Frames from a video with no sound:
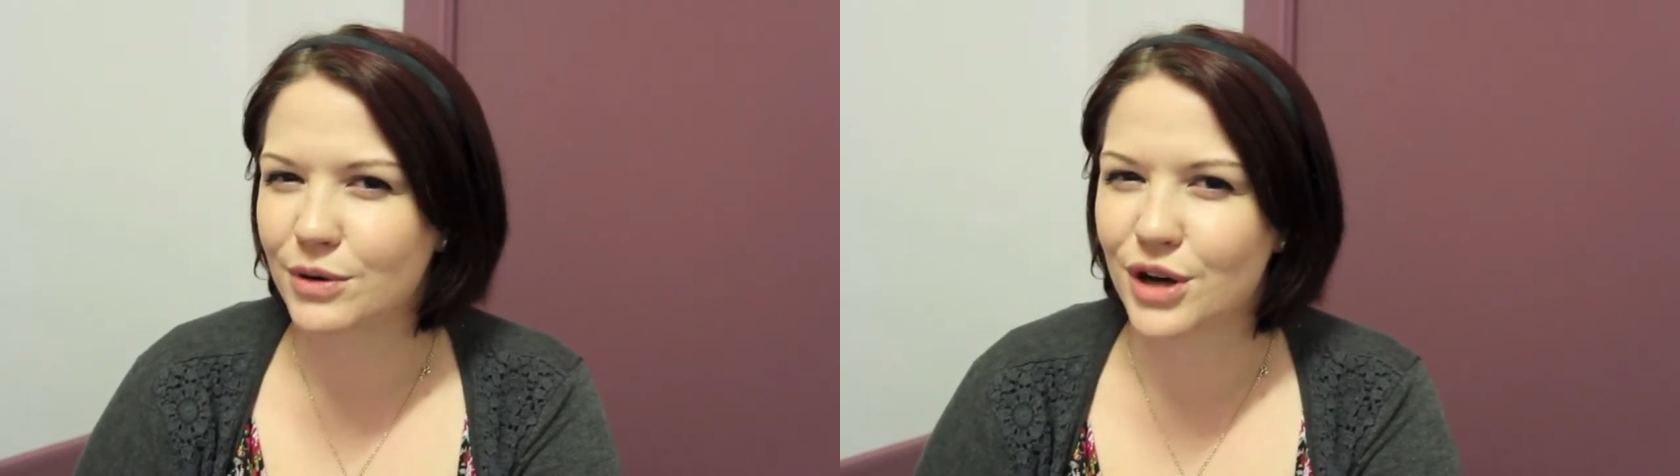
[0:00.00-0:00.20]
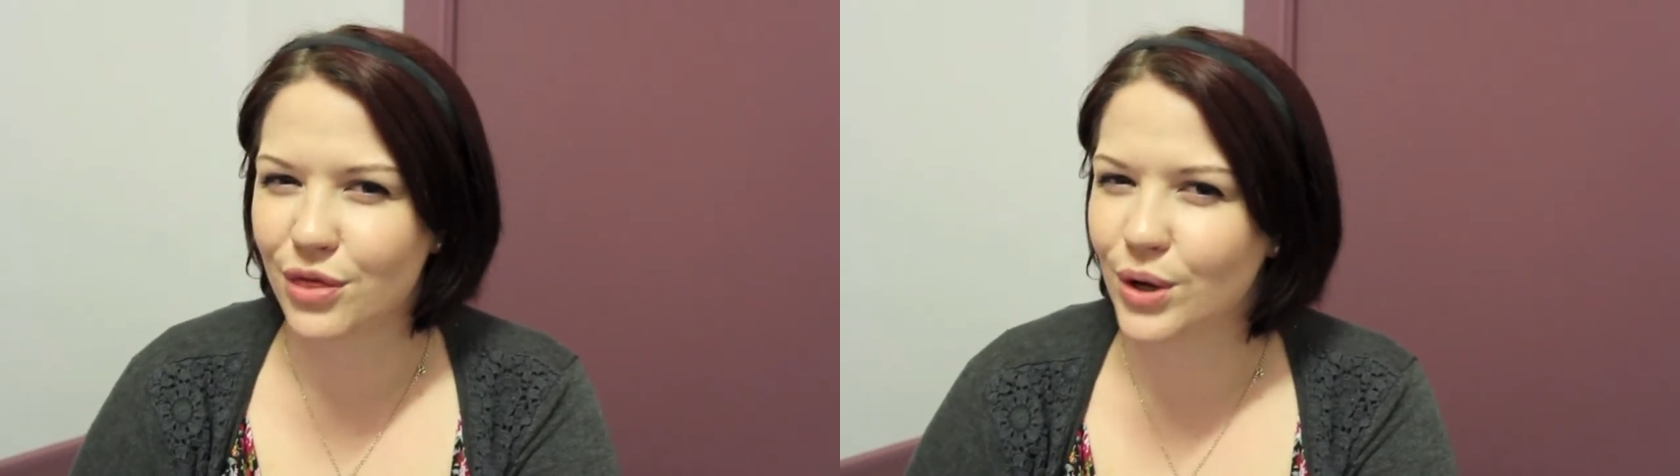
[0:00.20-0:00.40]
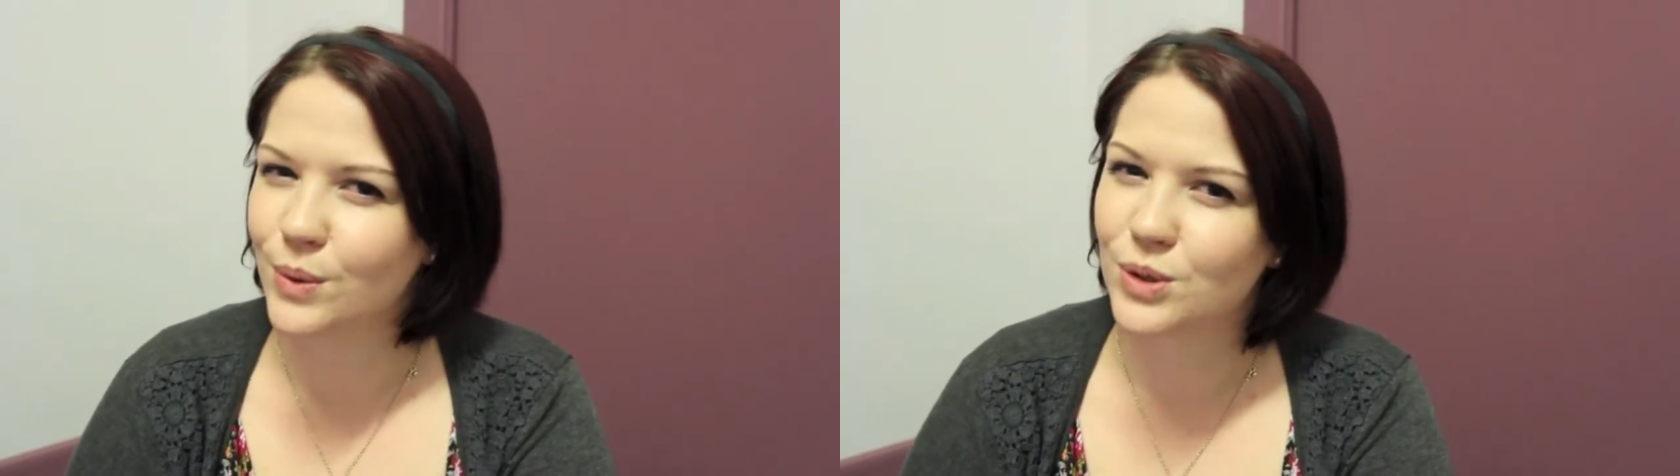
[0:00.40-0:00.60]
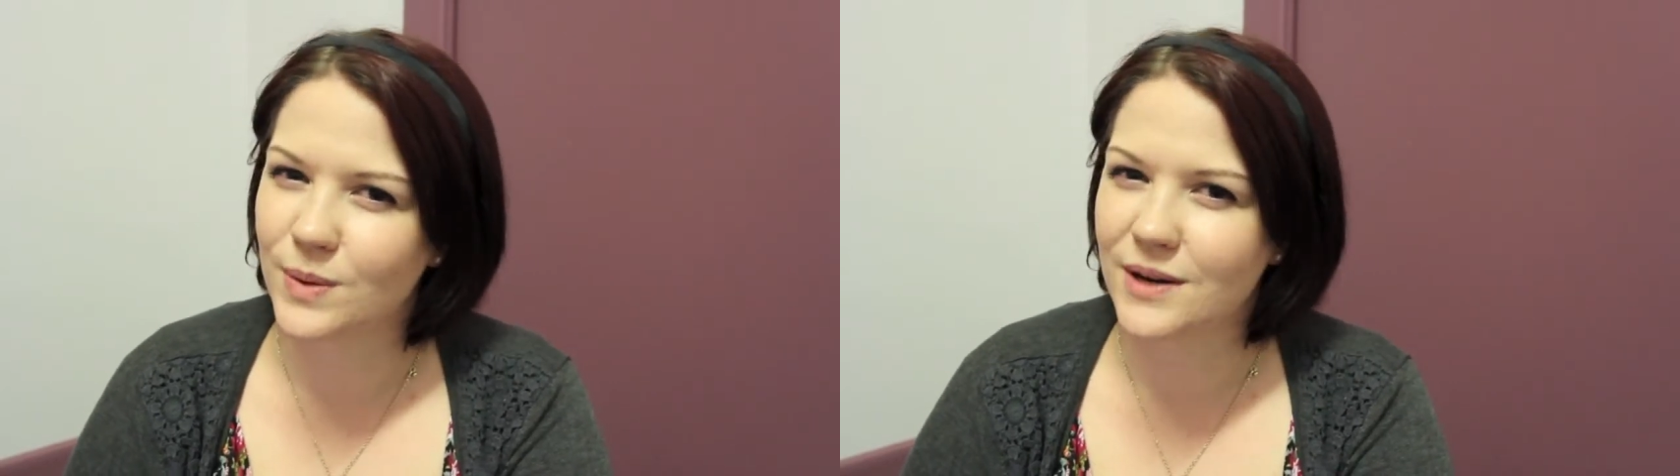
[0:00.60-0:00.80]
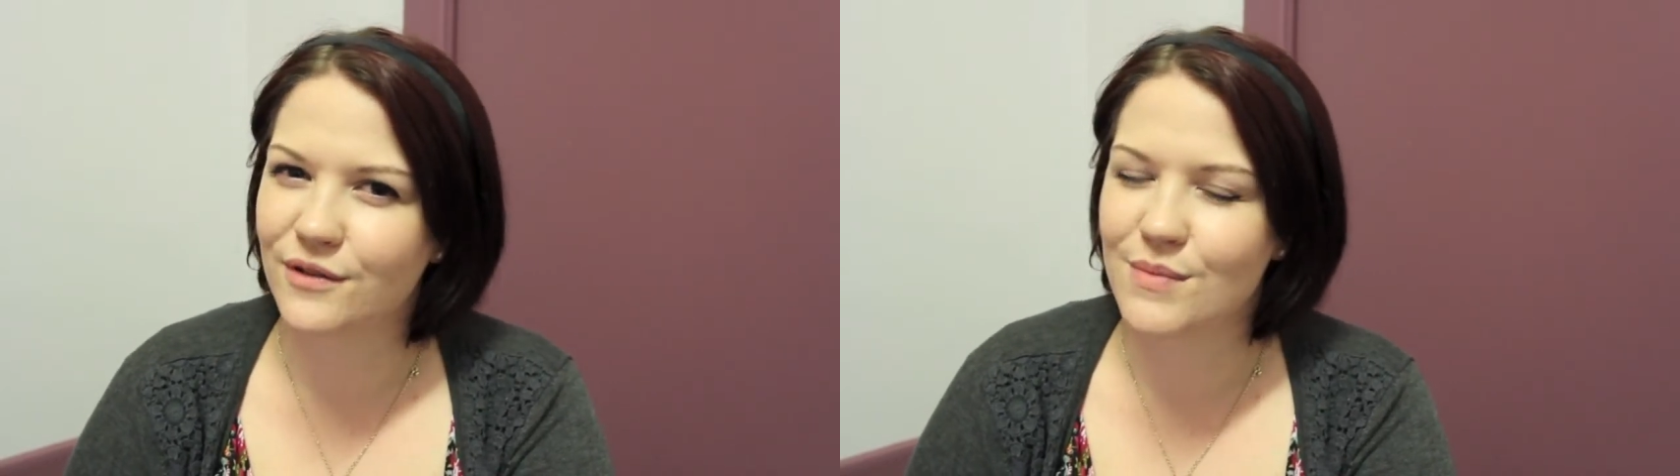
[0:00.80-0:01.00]
which I thought was
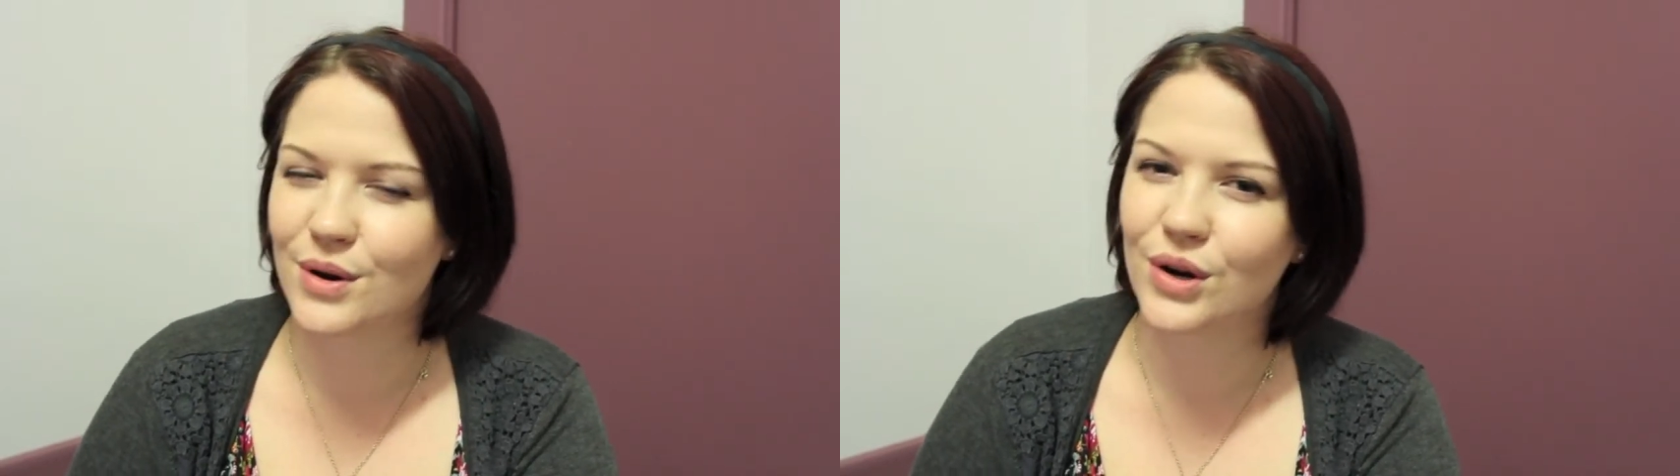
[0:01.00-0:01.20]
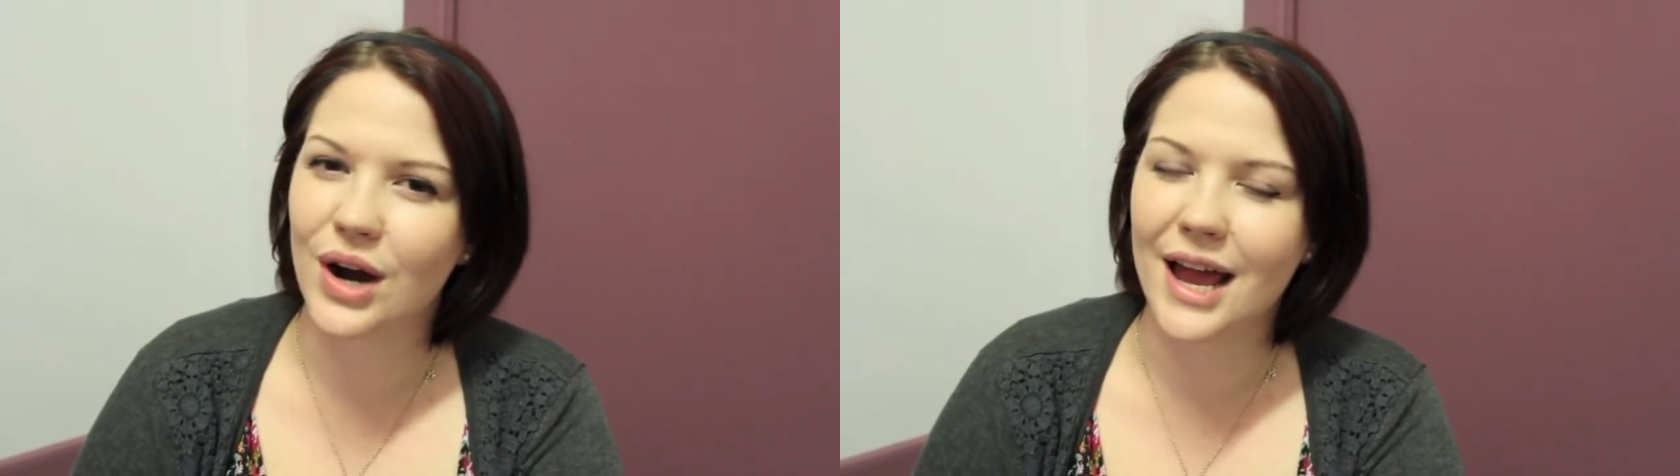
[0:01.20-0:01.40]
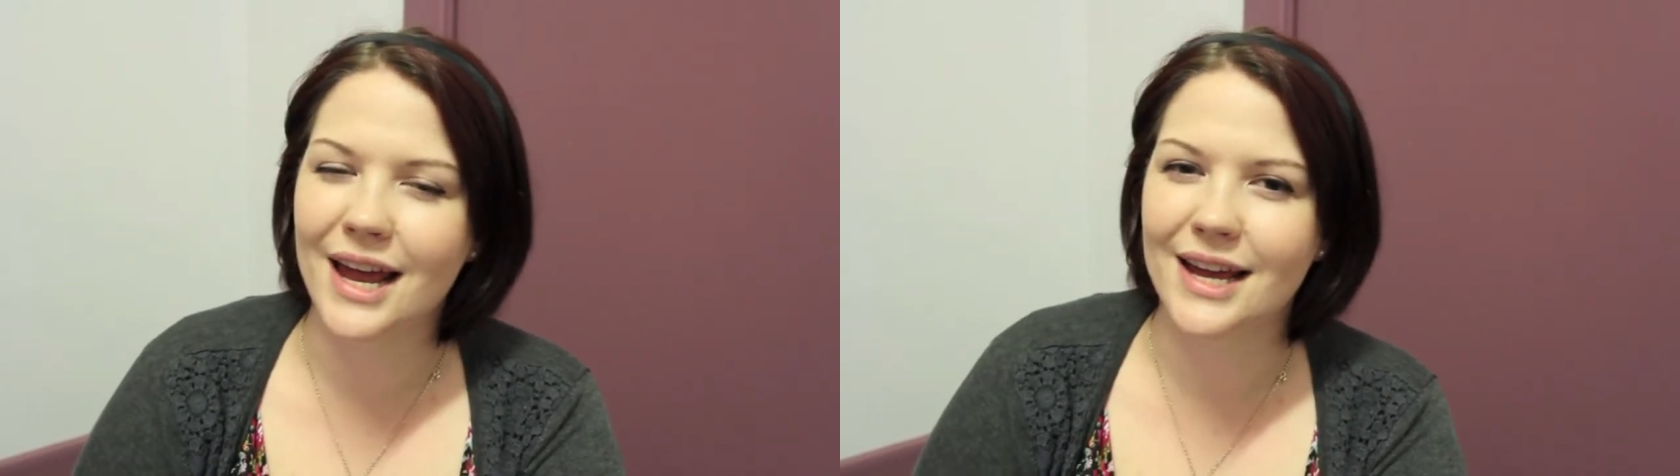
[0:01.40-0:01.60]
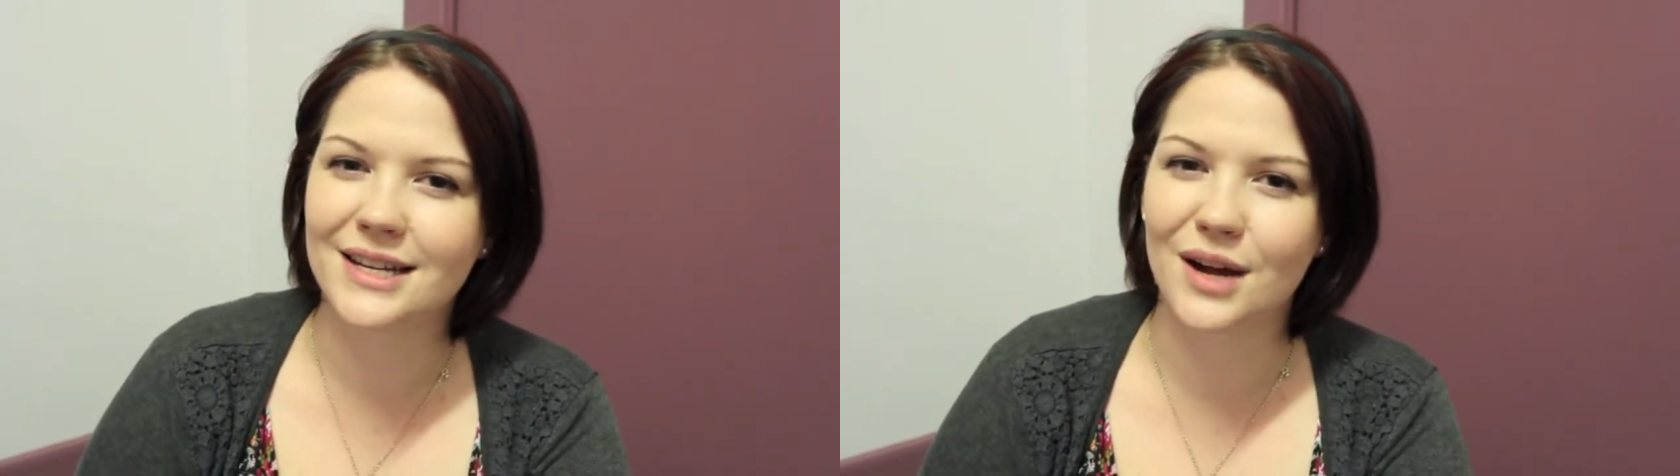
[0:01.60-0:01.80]
weird for middle grade,